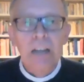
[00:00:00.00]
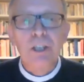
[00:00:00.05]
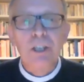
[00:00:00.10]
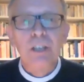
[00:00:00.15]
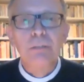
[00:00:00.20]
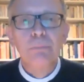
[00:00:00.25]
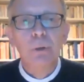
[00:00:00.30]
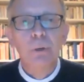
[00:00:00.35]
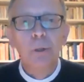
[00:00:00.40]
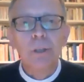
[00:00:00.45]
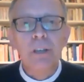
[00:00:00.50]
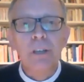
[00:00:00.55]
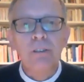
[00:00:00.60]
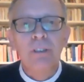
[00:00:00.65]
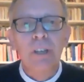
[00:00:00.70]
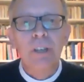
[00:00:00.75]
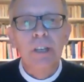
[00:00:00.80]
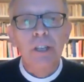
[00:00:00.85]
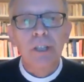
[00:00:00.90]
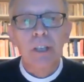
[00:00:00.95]
so Maundy
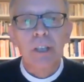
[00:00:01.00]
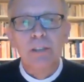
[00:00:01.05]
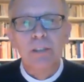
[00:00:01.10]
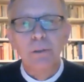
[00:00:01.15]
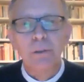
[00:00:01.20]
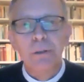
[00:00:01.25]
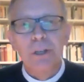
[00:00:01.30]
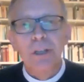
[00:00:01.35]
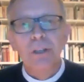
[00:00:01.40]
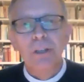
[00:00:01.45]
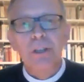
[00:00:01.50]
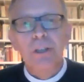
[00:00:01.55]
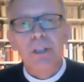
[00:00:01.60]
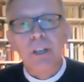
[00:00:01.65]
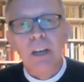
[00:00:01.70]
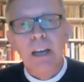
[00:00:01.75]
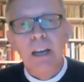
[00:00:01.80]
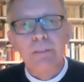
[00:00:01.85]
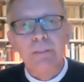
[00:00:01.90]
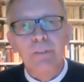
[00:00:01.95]
Thursday always used
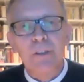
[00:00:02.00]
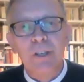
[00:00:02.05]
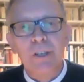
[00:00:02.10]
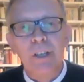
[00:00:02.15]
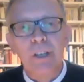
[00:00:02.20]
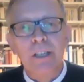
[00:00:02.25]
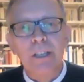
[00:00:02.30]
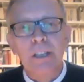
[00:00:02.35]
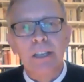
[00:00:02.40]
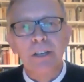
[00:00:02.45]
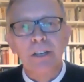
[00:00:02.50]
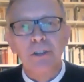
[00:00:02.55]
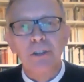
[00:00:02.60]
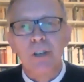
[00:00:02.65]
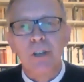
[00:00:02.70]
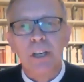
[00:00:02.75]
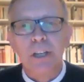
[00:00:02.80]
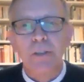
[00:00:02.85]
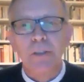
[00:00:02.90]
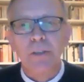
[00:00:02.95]
to have a certain
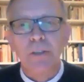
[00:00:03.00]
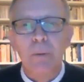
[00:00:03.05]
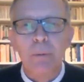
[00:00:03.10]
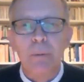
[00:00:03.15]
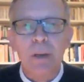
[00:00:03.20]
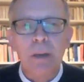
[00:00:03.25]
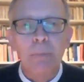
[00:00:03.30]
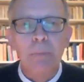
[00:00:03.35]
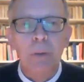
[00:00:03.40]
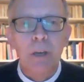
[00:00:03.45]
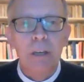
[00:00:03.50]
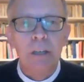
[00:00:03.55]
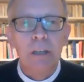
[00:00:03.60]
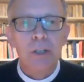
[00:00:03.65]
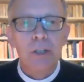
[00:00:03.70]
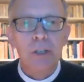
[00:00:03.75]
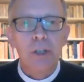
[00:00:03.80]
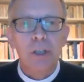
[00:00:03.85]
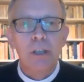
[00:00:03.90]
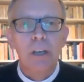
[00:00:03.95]
interest for me,
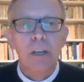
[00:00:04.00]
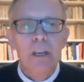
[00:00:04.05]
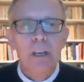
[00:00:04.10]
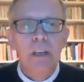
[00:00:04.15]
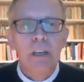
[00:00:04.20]
because